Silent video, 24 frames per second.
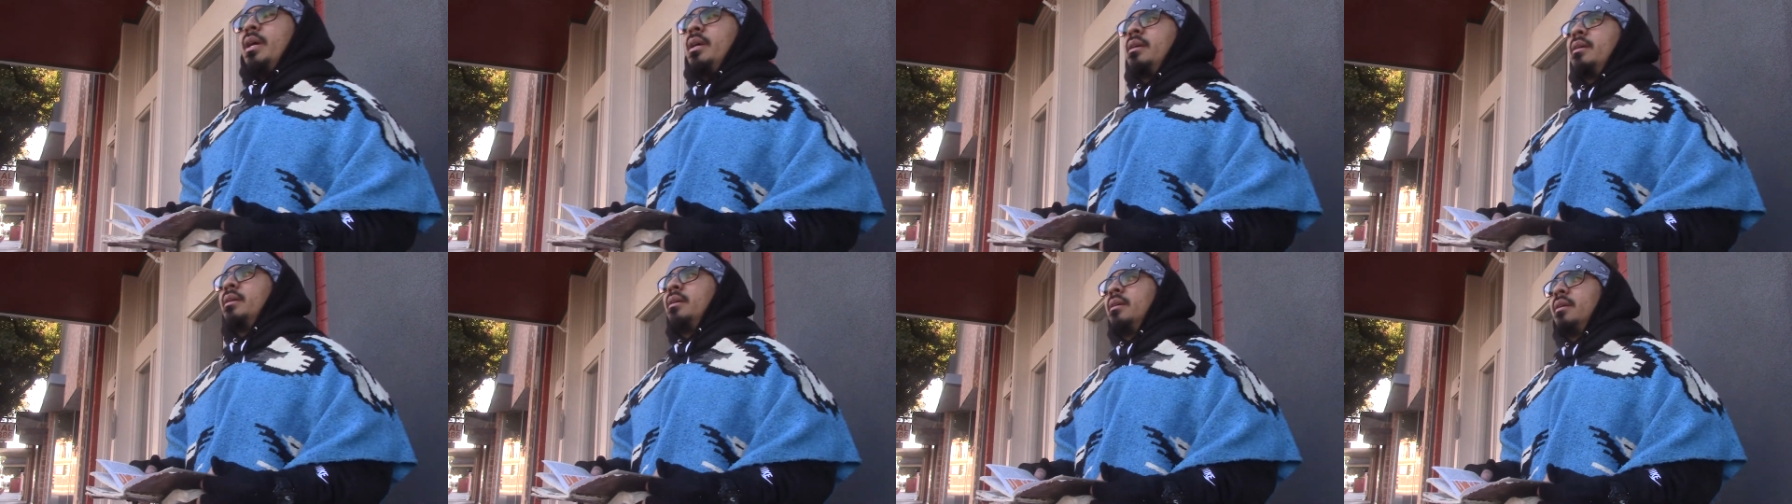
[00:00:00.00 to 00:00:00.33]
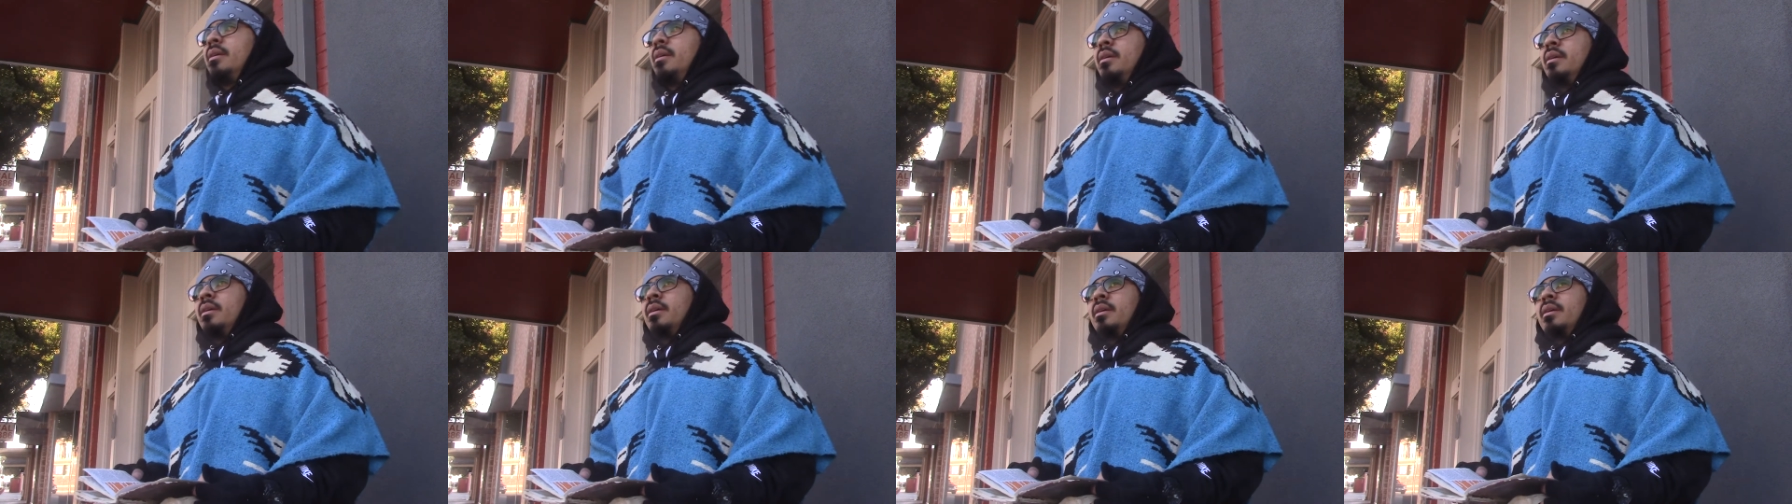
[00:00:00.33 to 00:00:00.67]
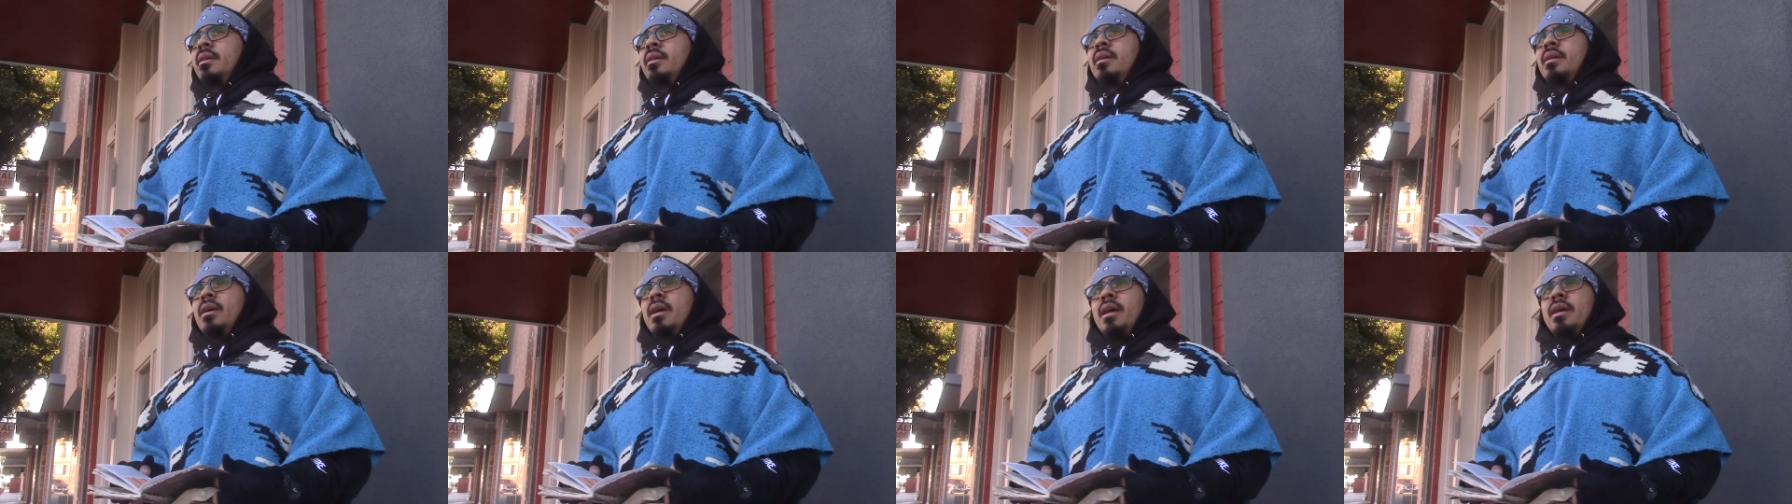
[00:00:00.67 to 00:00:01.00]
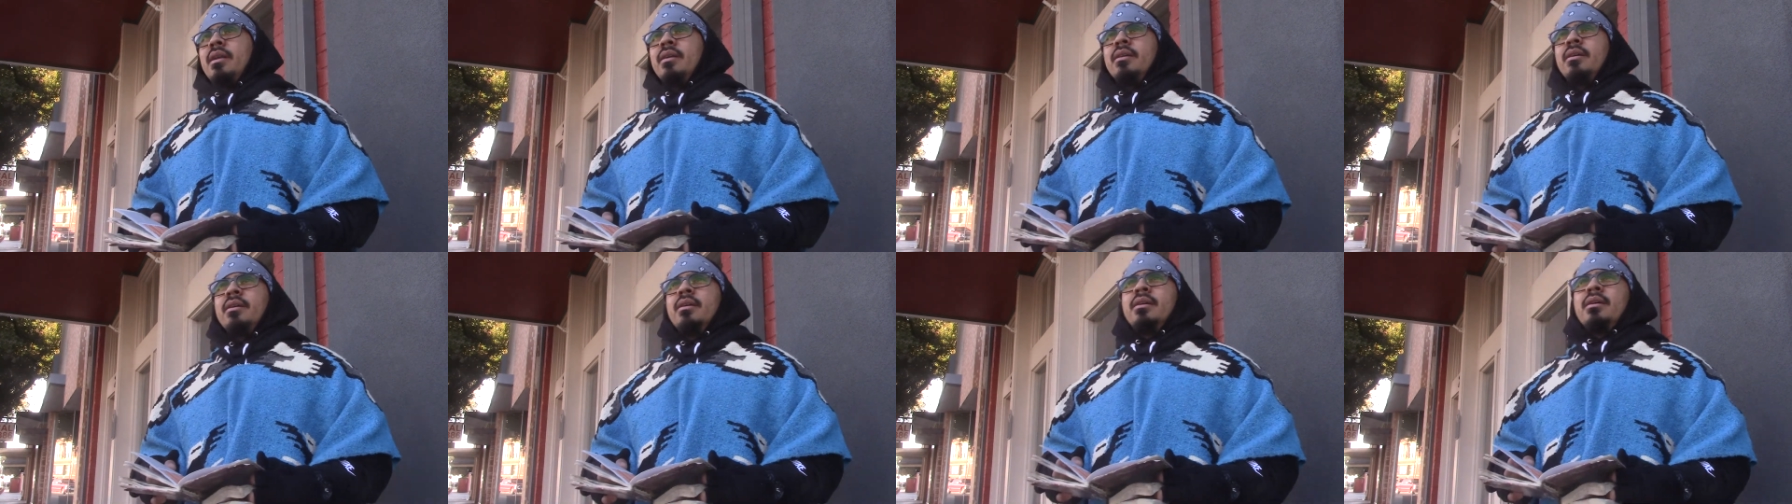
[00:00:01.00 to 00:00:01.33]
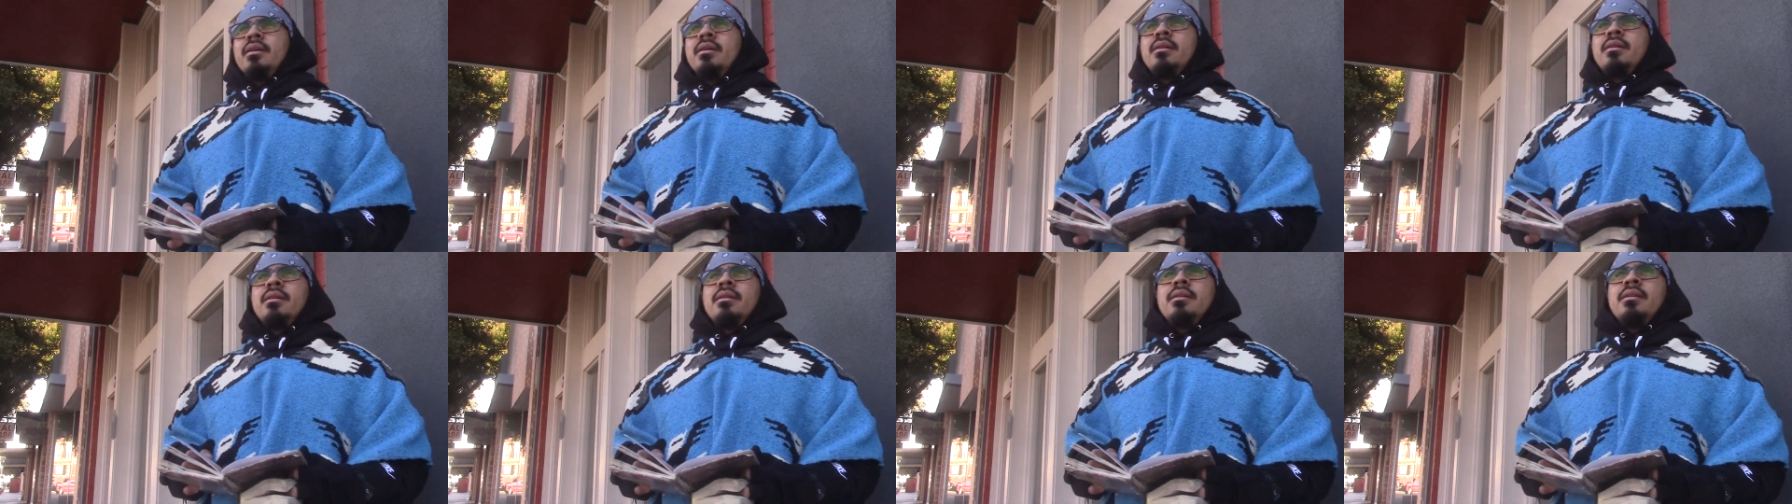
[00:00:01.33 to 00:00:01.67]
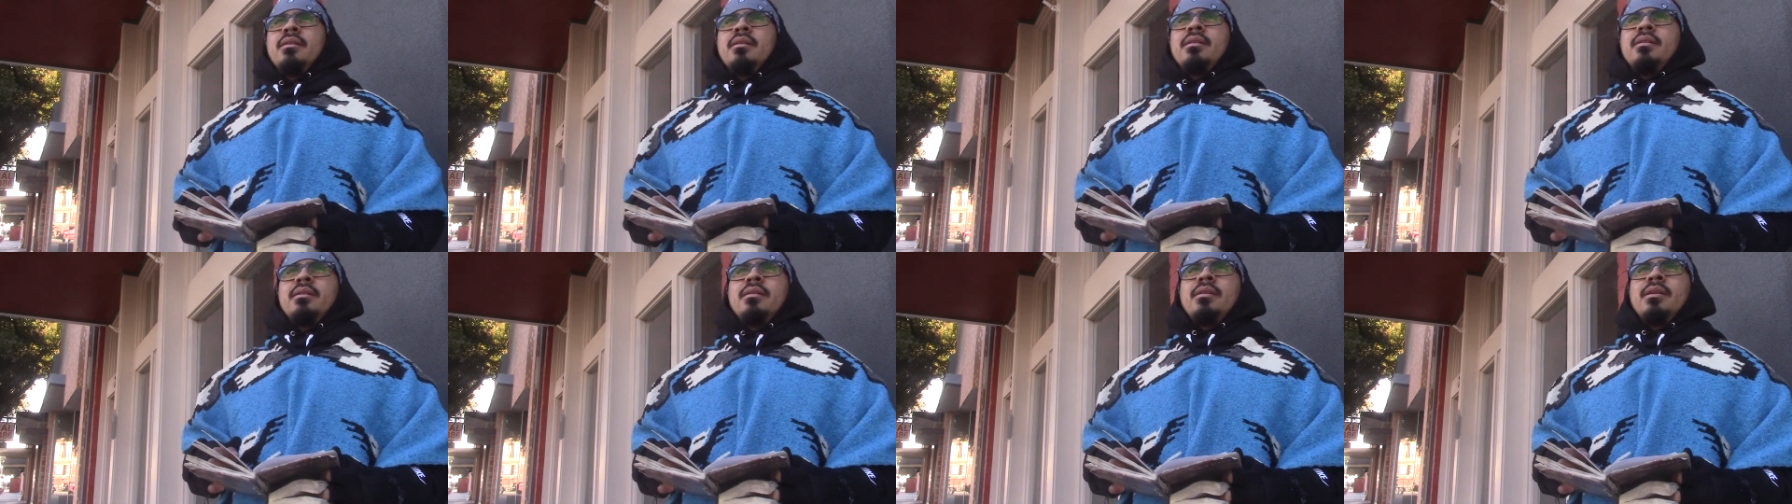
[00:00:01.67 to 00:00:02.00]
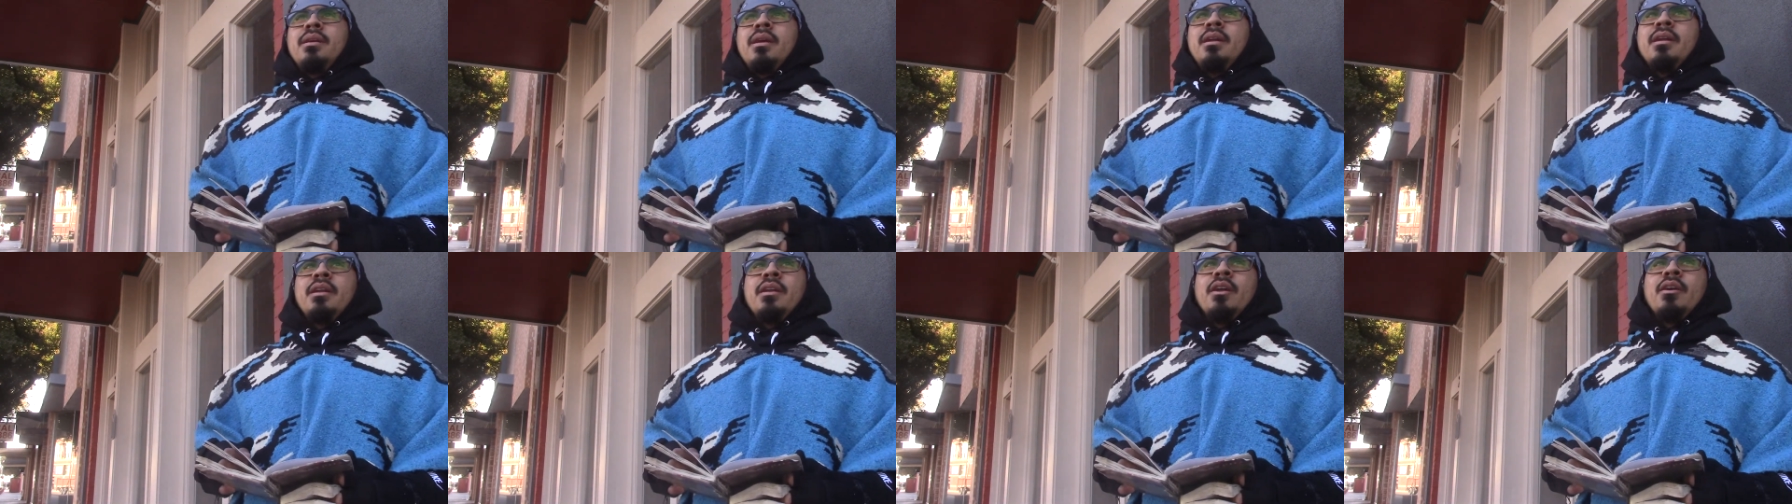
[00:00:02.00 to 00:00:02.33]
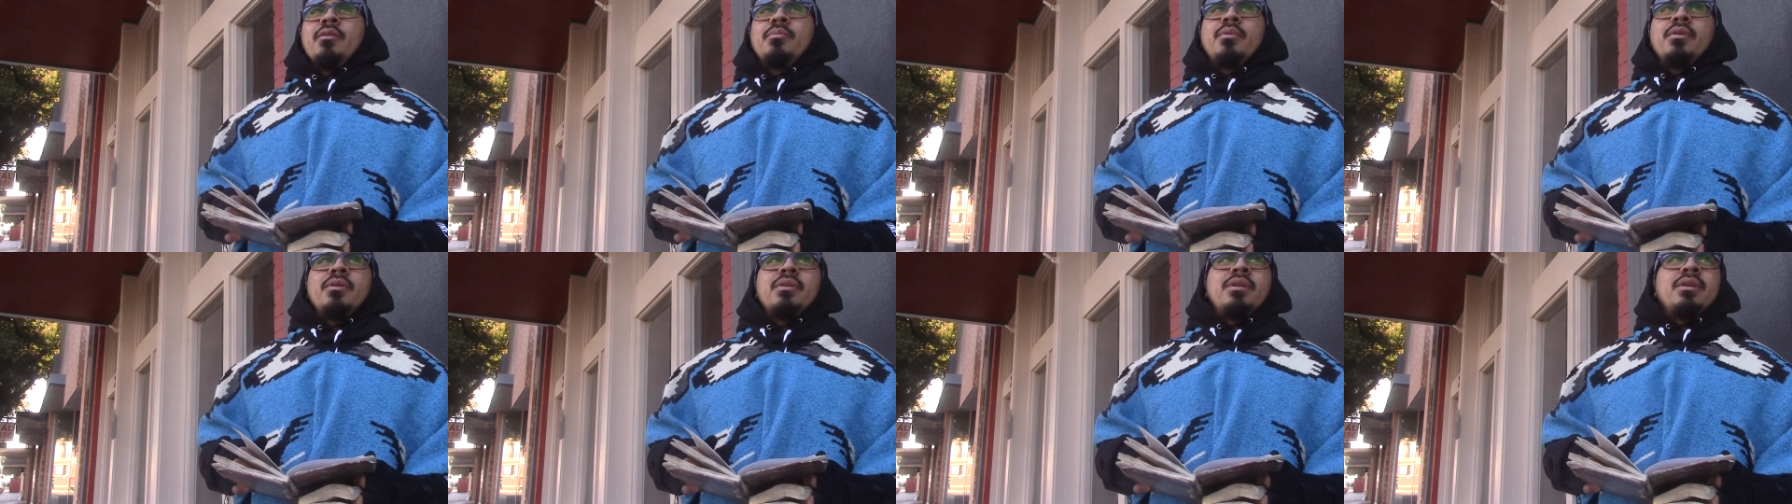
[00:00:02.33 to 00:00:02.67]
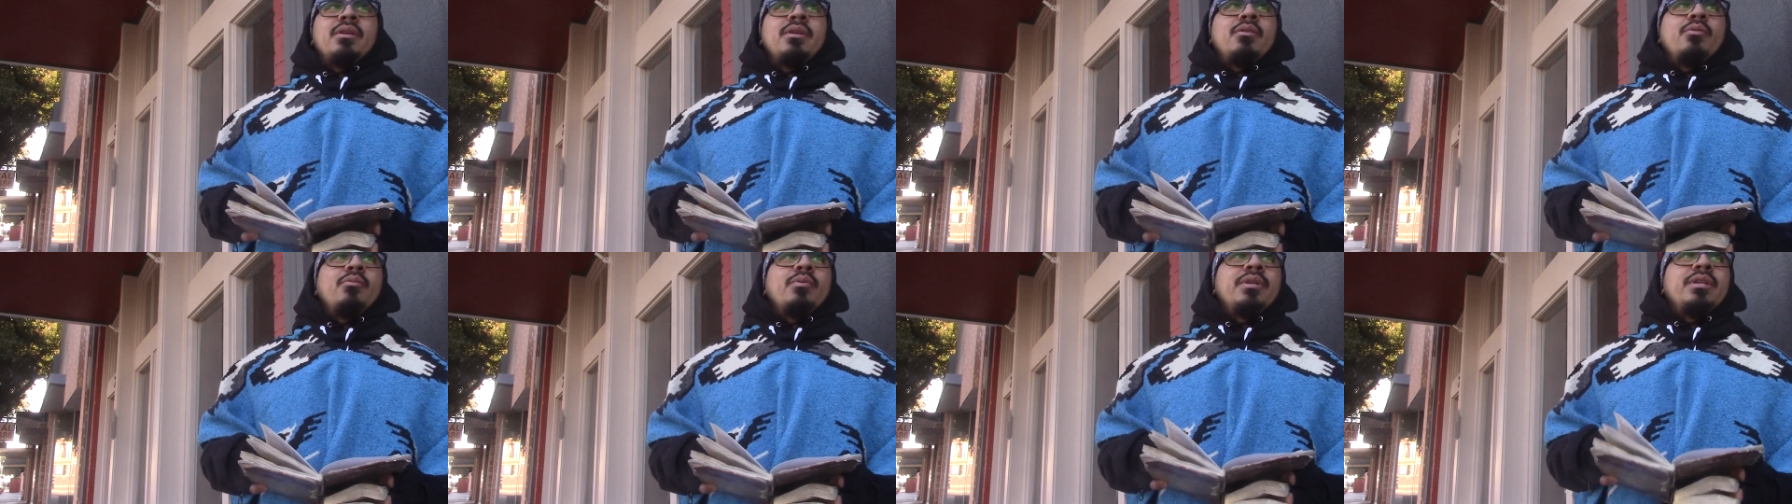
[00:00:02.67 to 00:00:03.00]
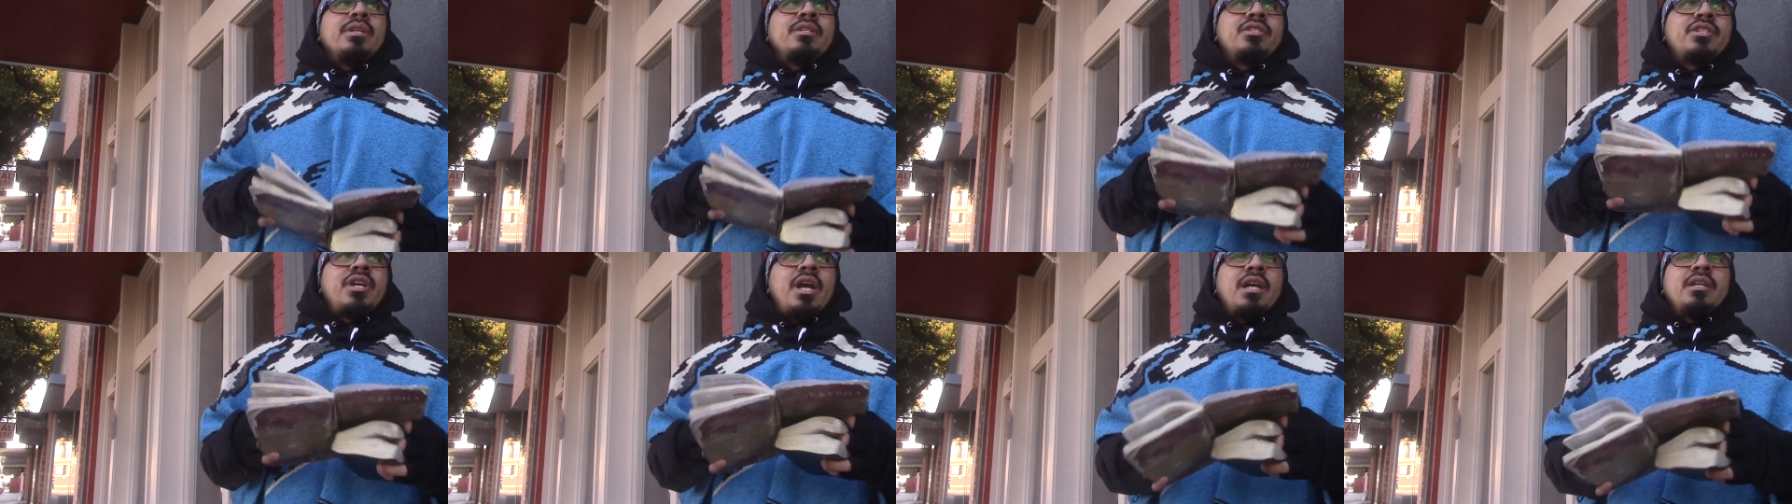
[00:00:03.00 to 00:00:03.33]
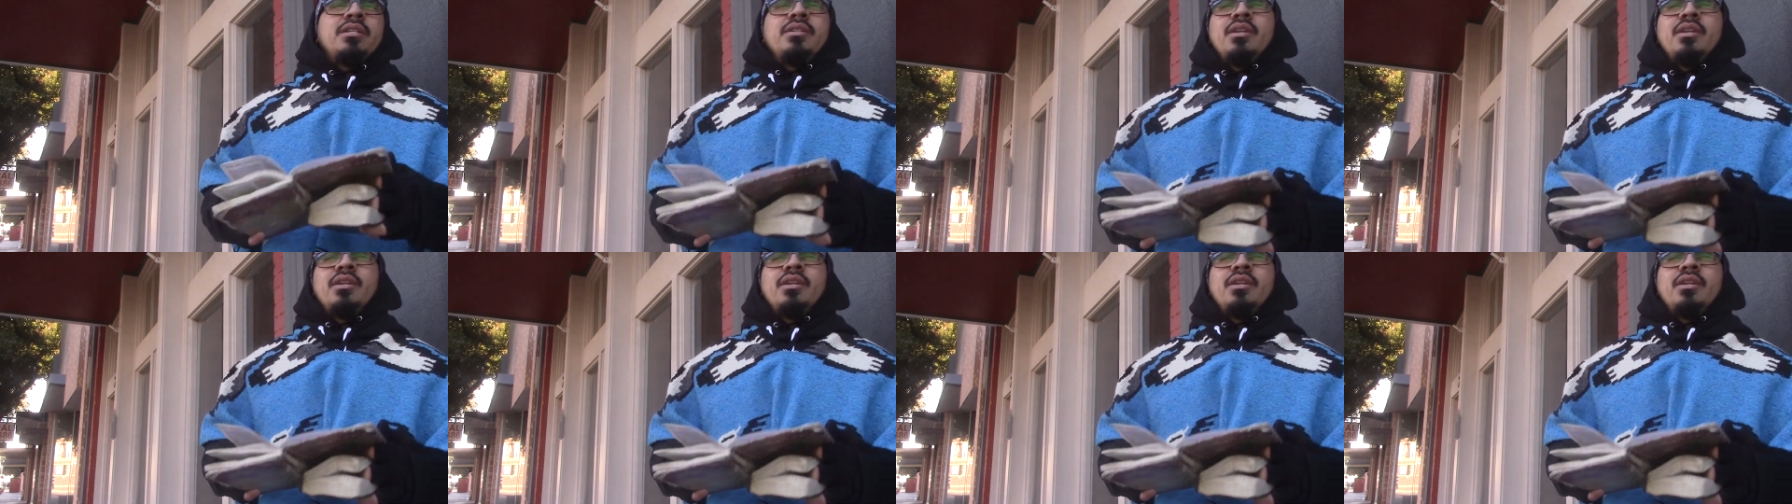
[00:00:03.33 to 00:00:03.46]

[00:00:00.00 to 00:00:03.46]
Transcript: and uh, ended up, you know, we changed